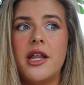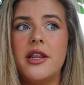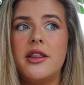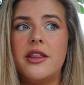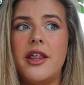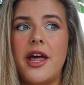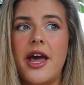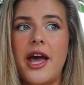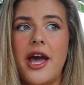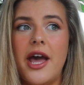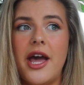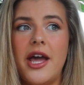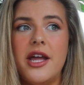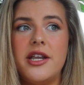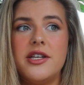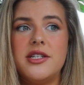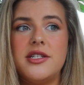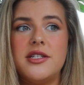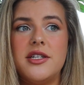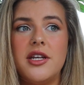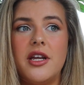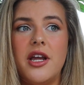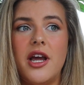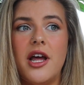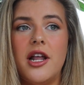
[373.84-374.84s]

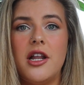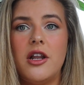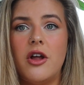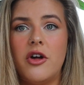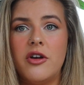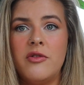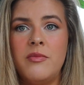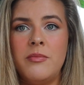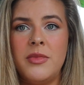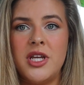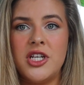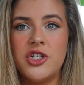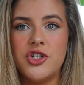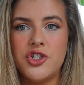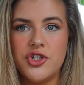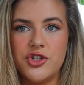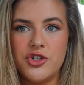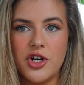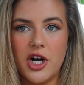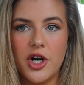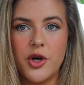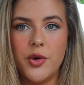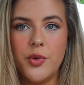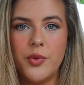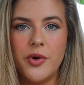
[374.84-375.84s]
that a lot of men
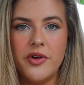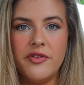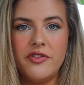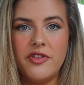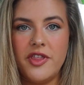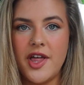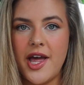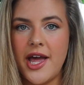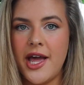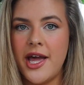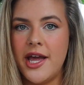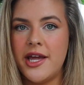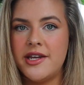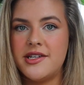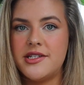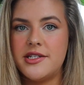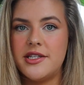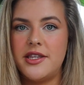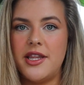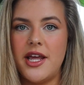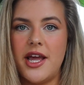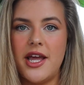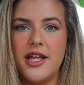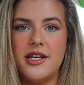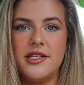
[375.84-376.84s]
struggle with that
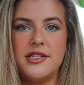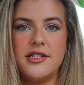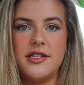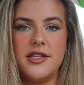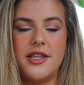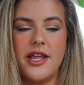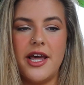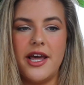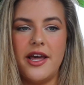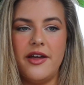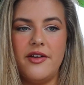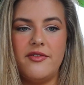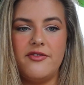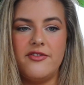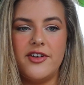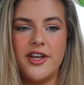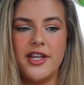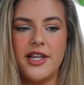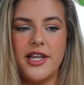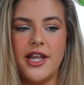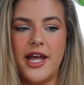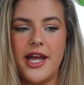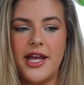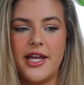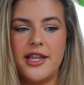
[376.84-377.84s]
they
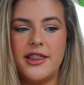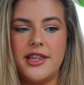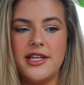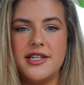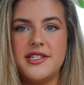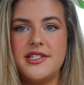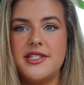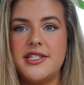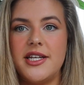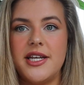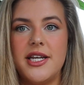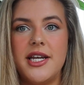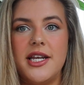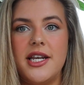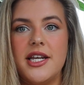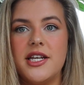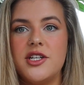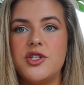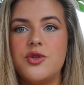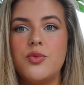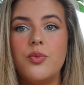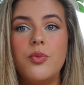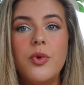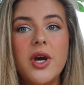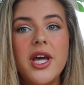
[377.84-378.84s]
feel like they're seen
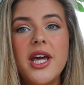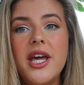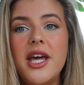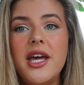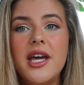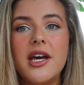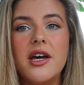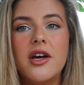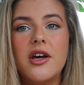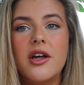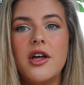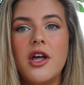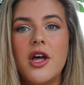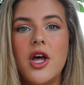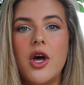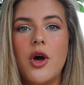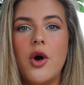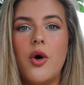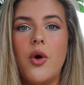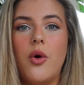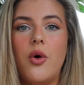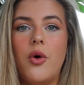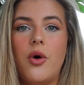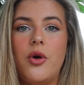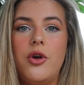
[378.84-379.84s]
as weak
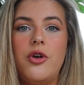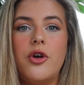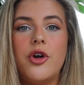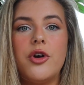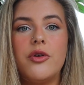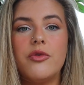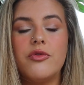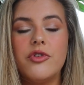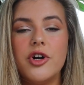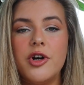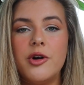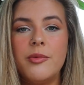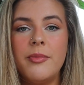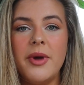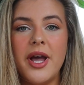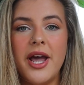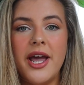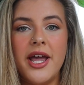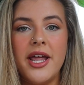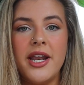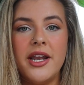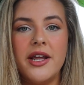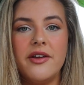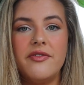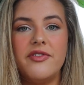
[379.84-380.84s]
or not a real
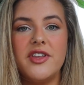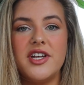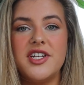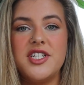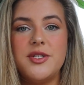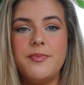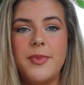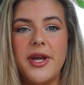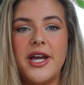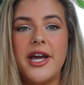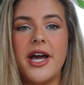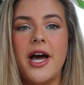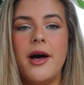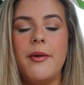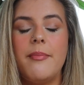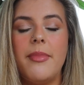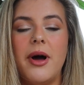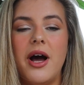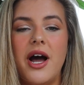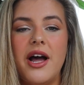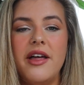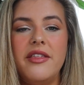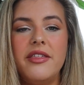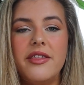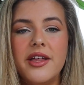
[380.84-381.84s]
man if they speak up,
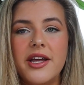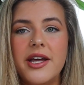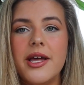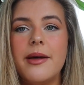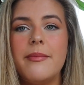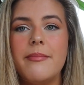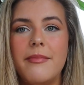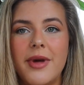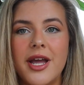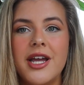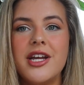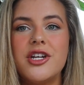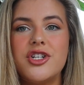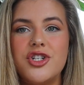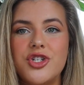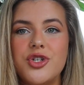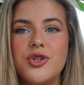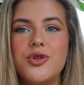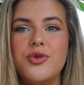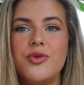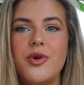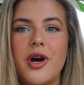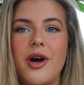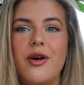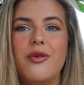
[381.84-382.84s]
but I think it makes
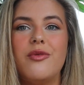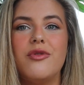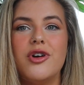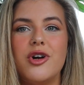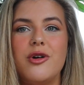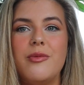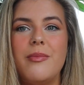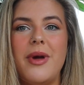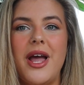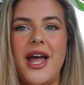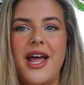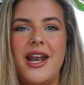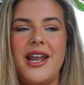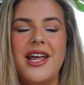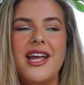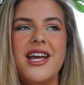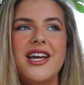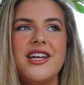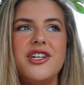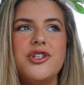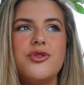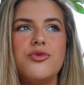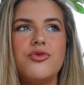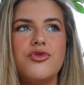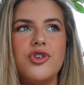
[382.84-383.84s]
you a real man.
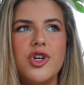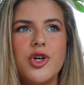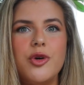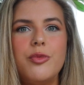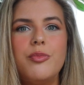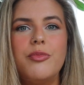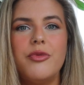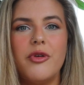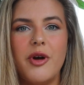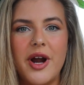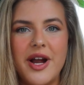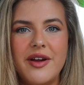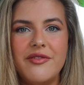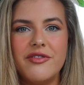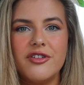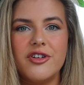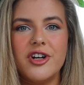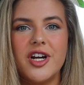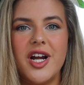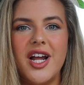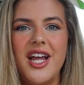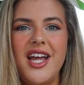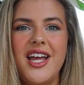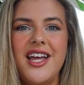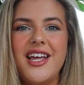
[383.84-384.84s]
It is real
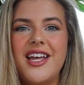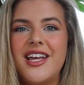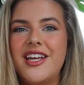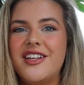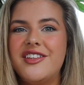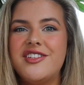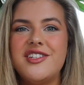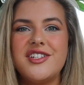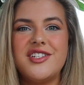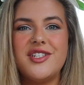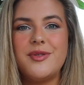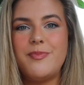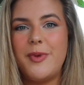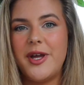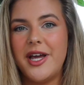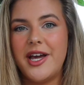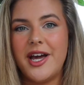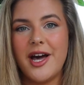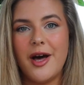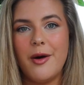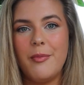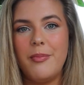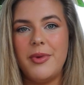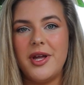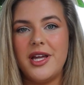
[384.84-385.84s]
bravery to
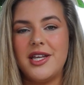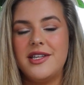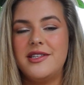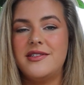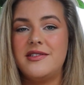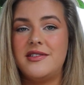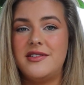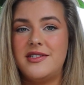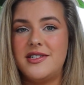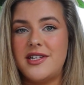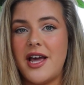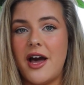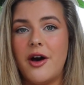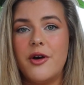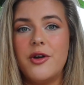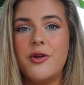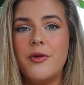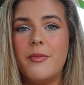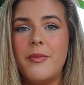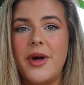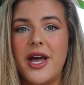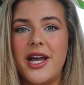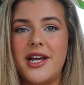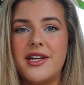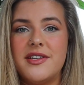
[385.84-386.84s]
speak up and tell
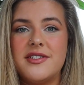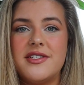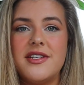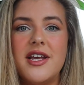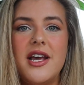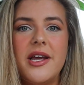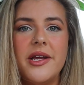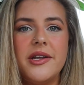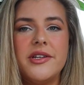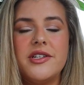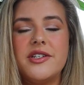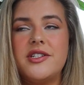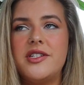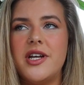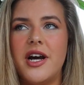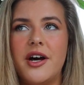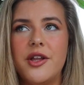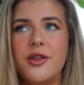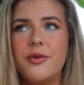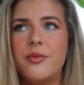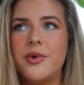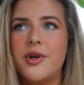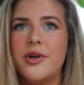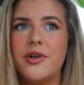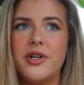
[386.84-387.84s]
your mates, to
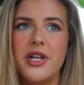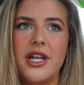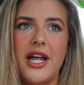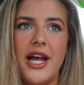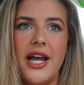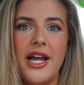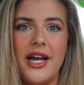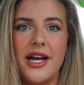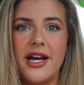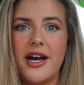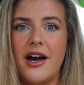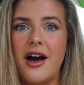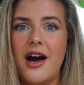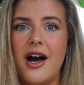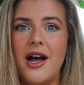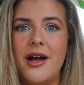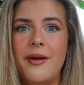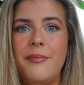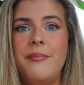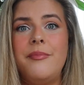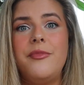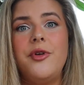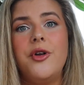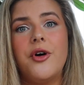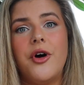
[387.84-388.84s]
tell the world like,
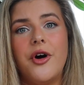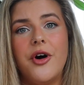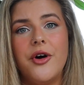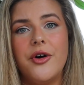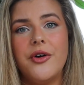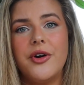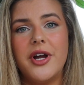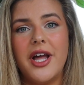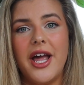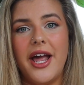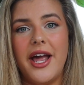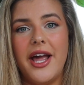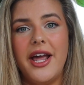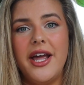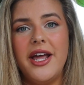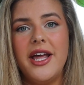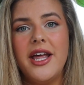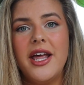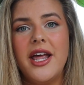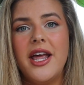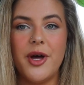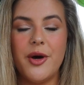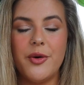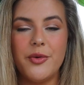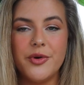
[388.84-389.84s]
I'm not okay.
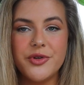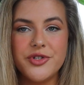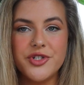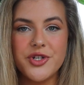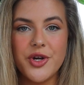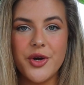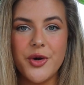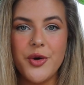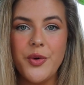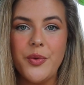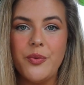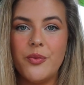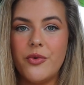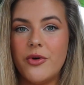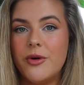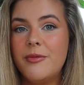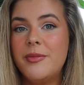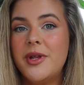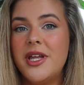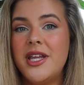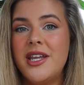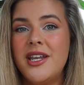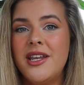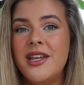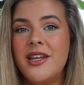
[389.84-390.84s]
But also
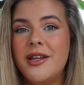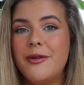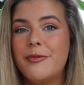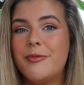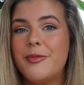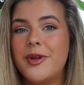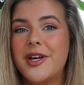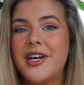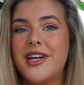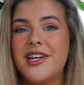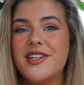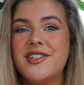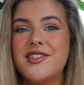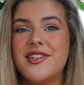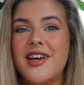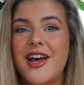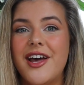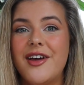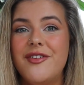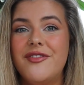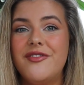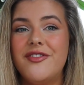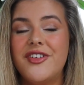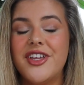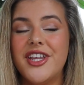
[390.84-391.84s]
women, because
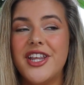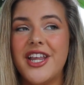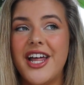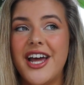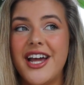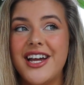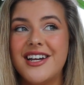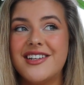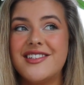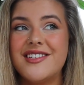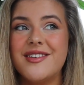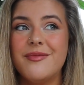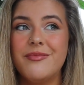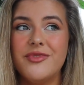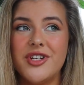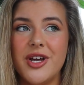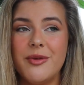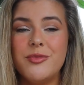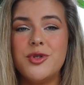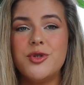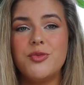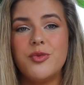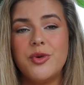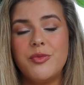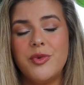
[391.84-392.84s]
I feel like
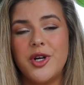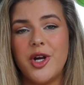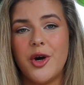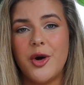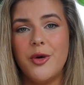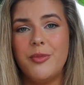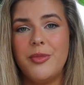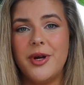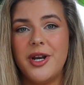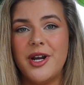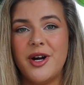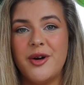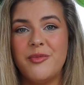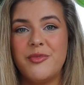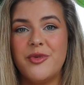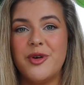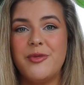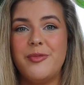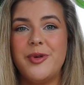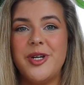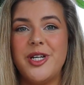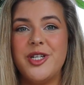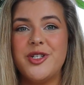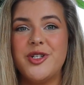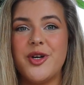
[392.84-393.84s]
sometimes when we open up, we're
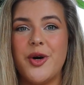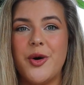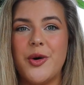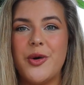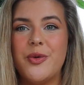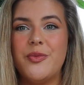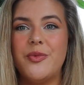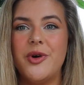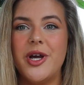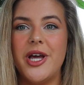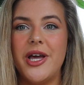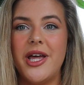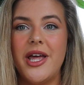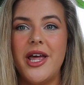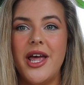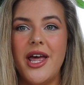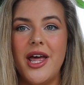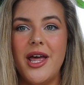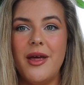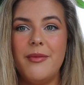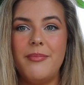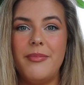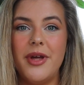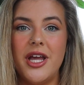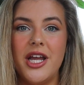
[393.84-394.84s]
being told we're
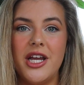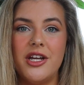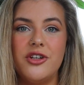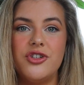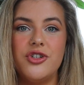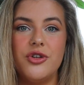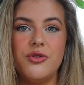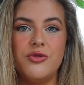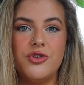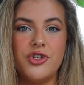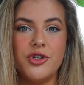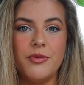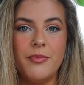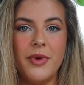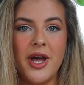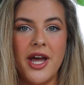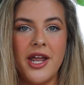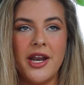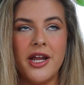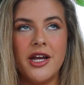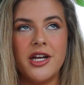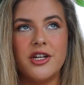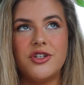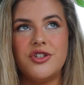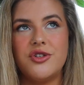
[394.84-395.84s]
being too
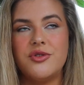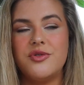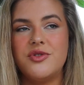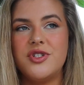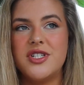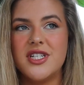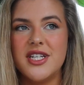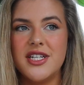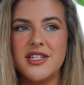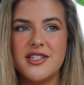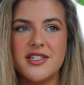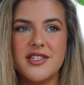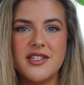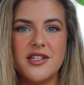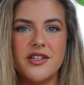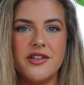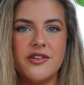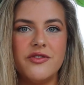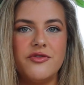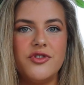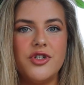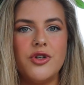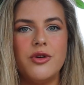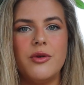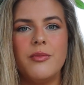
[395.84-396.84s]
dramatic, too
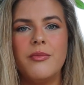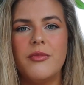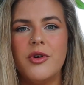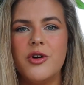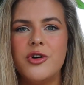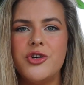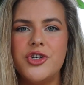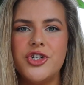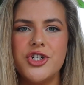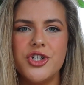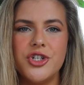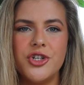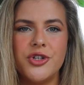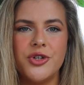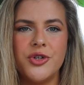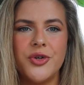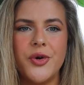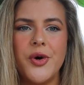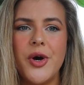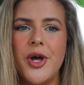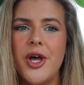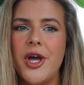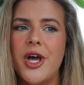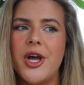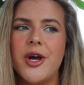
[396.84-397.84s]
sensitive, too
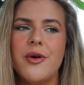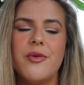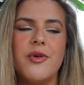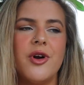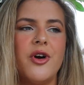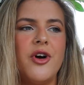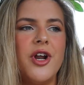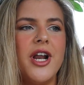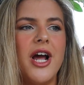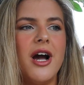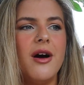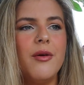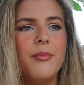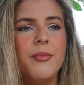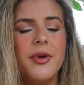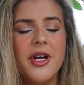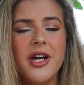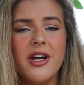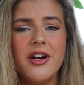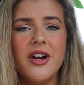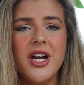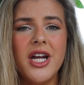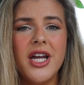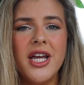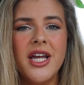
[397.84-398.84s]
emotional, we're on our
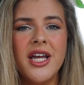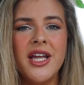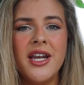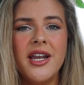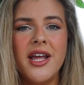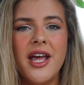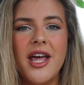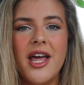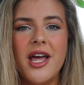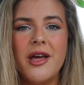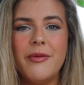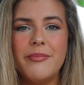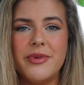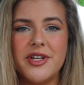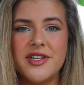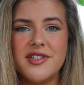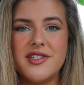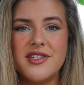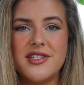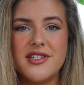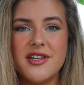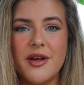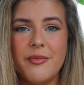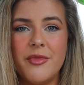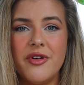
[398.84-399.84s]
period,
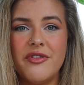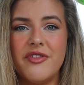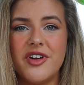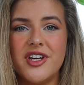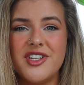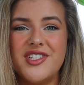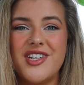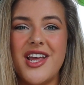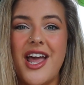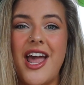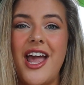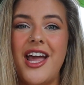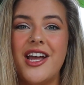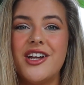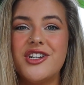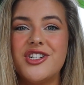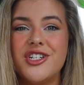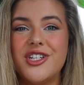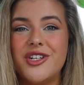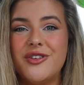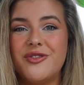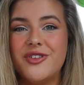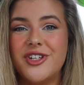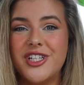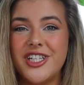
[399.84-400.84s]
but some of us are
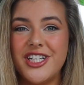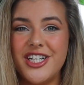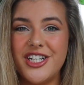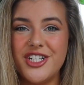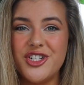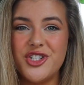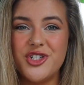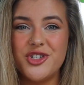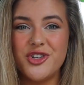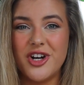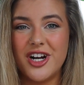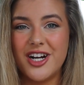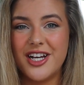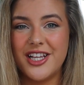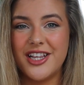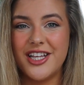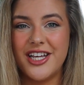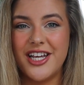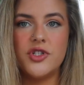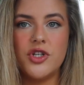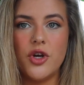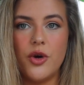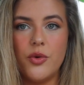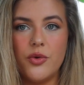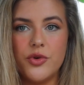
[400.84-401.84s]
actually really
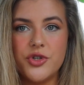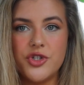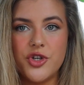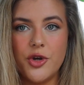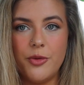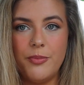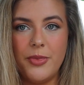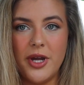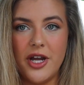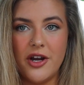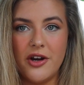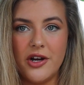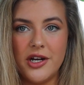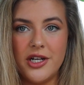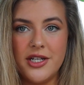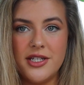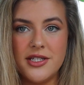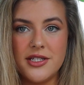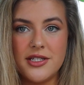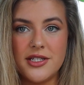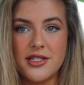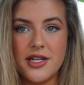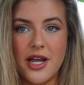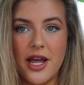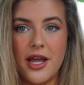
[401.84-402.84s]
struggling. So also
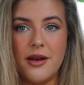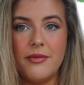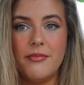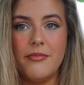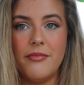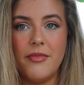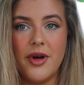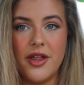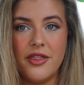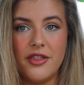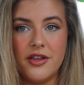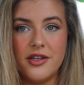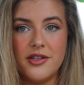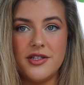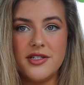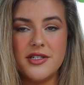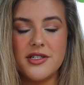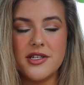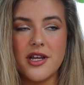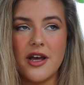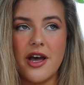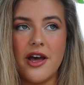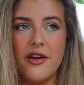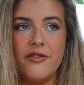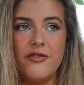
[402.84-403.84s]
parents and
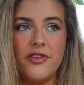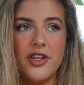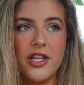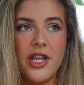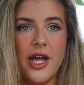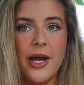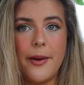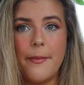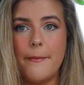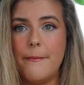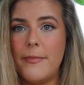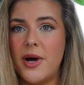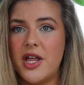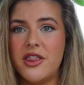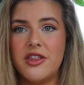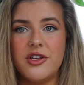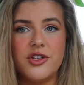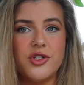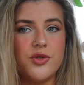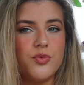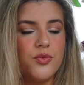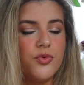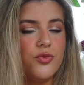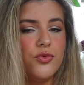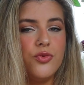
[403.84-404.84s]
mothers, I feel like
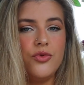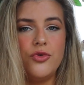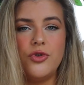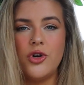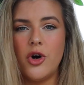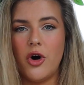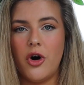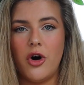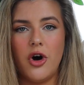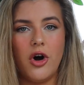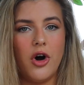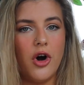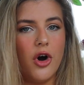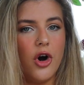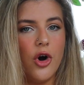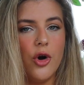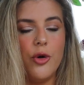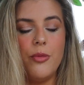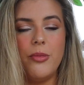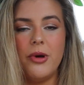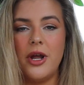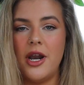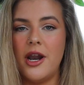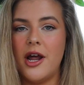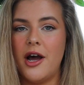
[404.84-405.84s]
mothers will not
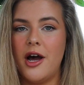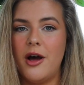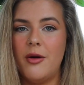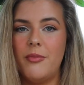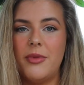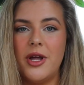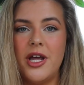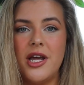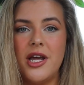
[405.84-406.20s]
open up.